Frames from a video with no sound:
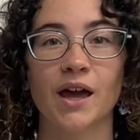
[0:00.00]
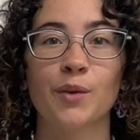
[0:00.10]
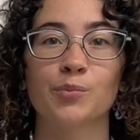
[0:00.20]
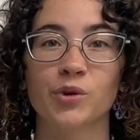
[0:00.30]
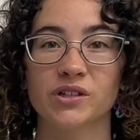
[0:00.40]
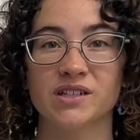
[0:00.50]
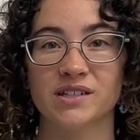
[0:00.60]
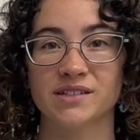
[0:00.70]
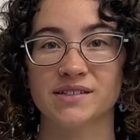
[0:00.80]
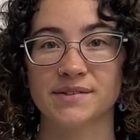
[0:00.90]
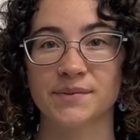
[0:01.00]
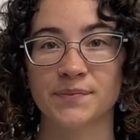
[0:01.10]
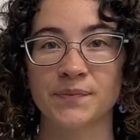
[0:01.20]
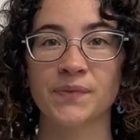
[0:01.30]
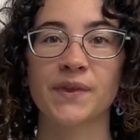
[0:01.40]
and bulletiness.
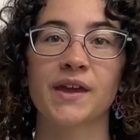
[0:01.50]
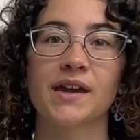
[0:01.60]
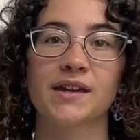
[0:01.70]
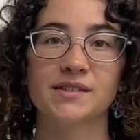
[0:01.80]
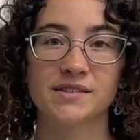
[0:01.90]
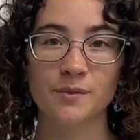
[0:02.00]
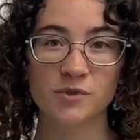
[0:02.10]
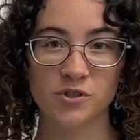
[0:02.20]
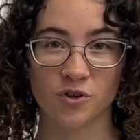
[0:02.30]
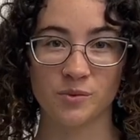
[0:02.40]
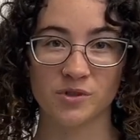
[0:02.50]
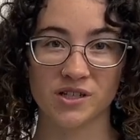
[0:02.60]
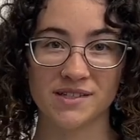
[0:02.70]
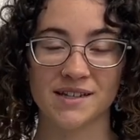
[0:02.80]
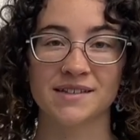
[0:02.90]
In some
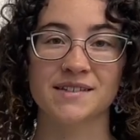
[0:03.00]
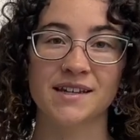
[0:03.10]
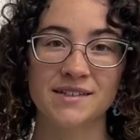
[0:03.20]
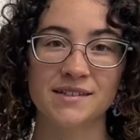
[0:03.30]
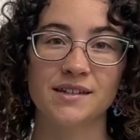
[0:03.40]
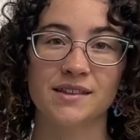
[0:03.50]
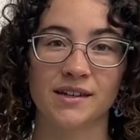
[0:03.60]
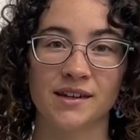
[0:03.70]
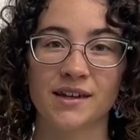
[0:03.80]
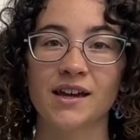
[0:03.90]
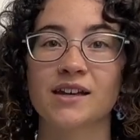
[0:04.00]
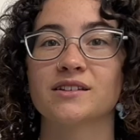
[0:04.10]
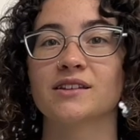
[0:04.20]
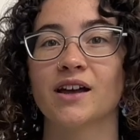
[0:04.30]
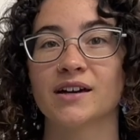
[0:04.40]
descriptions, it's easy to think
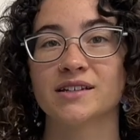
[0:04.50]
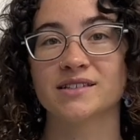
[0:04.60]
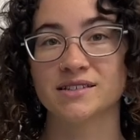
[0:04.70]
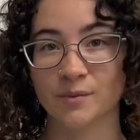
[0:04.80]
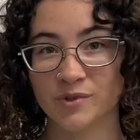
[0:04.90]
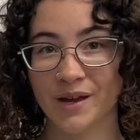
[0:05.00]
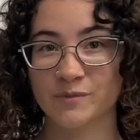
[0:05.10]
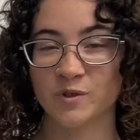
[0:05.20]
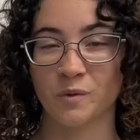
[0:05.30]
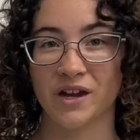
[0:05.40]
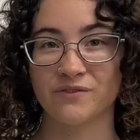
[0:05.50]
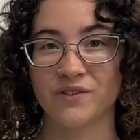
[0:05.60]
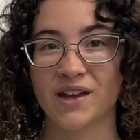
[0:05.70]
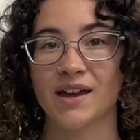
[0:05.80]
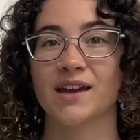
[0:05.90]
that light is sometimes a wave
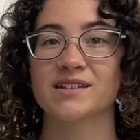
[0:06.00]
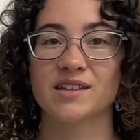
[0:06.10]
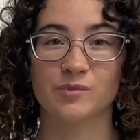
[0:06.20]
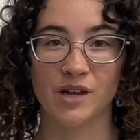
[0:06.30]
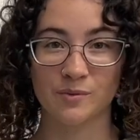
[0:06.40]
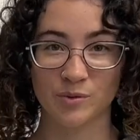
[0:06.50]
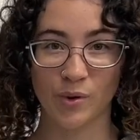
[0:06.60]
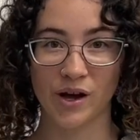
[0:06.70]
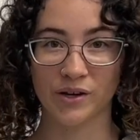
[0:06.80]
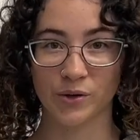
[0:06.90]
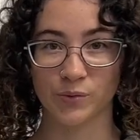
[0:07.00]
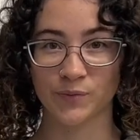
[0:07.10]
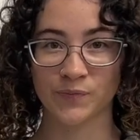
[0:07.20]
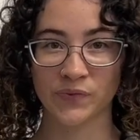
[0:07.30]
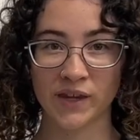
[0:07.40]
and sometimes a particle,
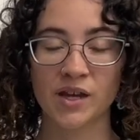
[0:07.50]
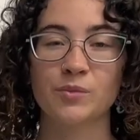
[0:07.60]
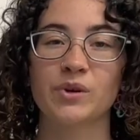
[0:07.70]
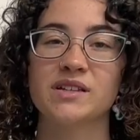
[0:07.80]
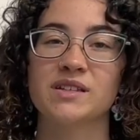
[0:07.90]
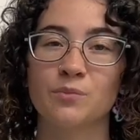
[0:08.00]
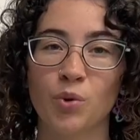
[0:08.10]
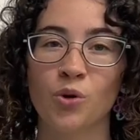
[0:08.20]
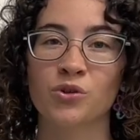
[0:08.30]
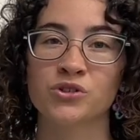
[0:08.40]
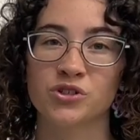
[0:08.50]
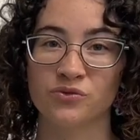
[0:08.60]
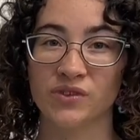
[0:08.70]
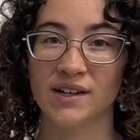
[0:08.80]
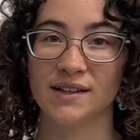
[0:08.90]
but it is important to
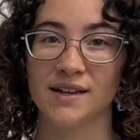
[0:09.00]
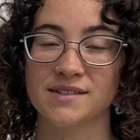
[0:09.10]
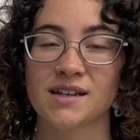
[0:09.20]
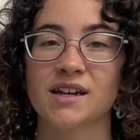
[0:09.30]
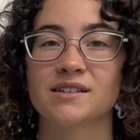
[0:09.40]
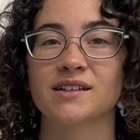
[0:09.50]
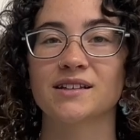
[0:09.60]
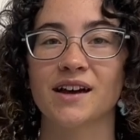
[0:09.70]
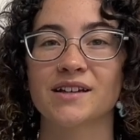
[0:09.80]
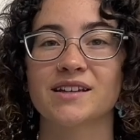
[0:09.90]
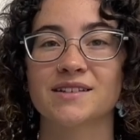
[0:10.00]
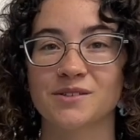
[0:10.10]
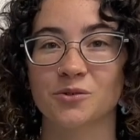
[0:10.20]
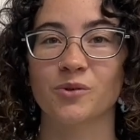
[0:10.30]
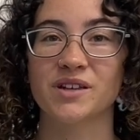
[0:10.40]
realize that light is
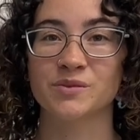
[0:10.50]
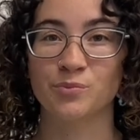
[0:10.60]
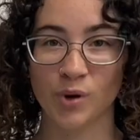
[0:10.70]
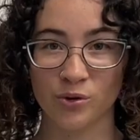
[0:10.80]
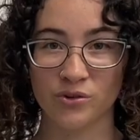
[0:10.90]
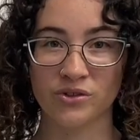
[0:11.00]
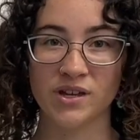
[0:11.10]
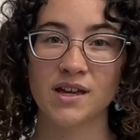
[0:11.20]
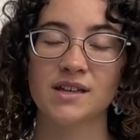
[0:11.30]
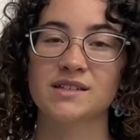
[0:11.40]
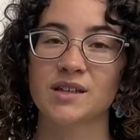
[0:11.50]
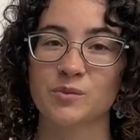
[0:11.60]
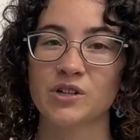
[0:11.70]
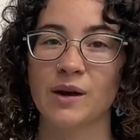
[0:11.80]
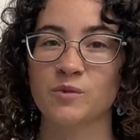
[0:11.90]
always both.
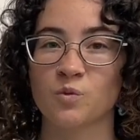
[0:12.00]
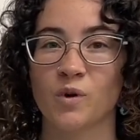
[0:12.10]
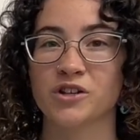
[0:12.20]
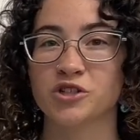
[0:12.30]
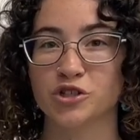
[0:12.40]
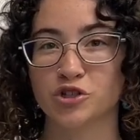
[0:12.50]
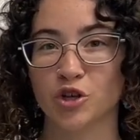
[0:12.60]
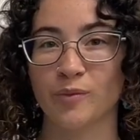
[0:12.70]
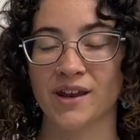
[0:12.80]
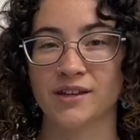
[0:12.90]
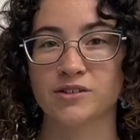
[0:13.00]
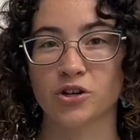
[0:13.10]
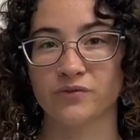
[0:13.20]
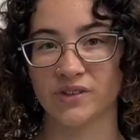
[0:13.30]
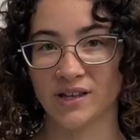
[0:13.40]
Sometimes one just dominates
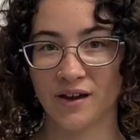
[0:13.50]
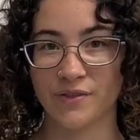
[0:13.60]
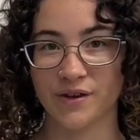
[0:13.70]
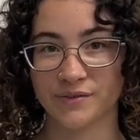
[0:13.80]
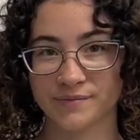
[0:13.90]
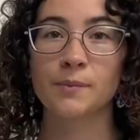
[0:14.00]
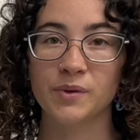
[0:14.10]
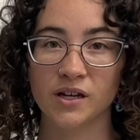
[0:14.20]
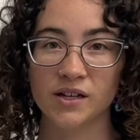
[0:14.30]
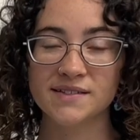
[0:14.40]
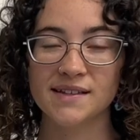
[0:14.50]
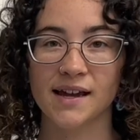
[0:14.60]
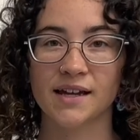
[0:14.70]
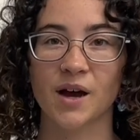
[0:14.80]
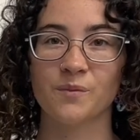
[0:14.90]
over the other. Because
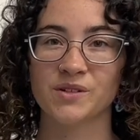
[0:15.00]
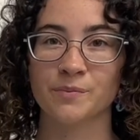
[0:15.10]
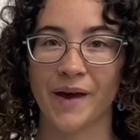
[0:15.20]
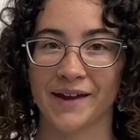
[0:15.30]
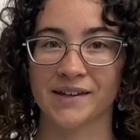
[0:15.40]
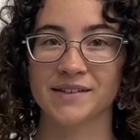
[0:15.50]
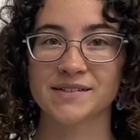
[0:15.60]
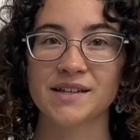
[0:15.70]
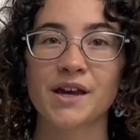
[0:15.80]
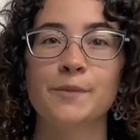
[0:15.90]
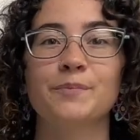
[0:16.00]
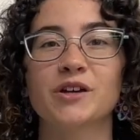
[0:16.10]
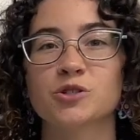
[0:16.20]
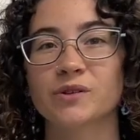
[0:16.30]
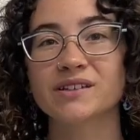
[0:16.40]
light comes in packets,
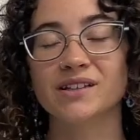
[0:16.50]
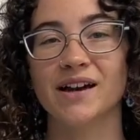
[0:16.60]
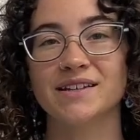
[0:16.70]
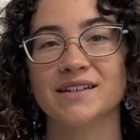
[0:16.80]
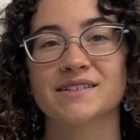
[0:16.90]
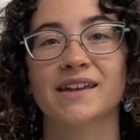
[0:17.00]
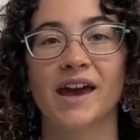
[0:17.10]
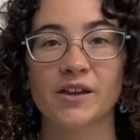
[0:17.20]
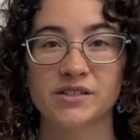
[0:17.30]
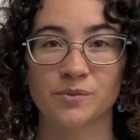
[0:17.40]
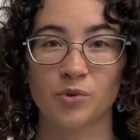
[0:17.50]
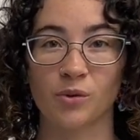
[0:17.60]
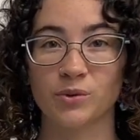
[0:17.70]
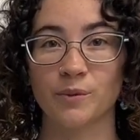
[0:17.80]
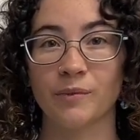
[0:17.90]
measuring light is a counting
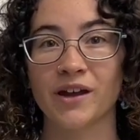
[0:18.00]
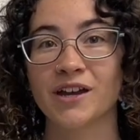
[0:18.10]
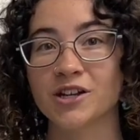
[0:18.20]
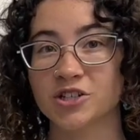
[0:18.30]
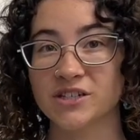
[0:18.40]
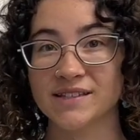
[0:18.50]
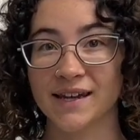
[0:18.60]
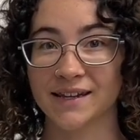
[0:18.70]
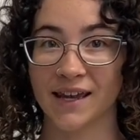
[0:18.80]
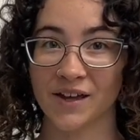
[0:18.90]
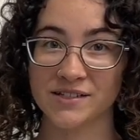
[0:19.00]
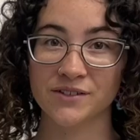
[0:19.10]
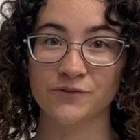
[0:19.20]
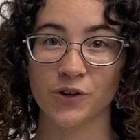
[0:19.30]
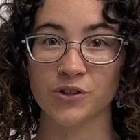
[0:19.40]
problem, just like counting
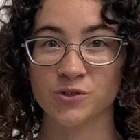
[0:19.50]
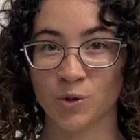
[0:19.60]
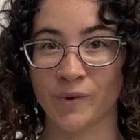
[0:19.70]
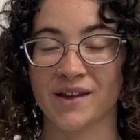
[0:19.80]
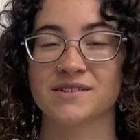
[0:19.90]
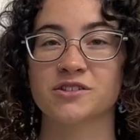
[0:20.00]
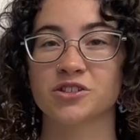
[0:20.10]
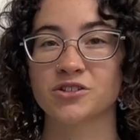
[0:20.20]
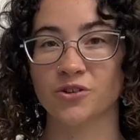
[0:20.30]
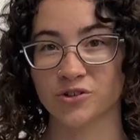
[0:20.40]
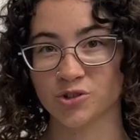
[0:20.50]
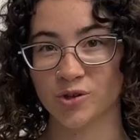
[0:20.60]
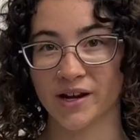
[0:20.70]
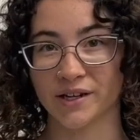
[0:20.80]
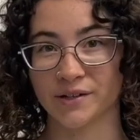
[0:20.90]
votes or passengers on a
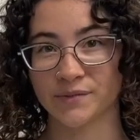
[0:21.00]
train.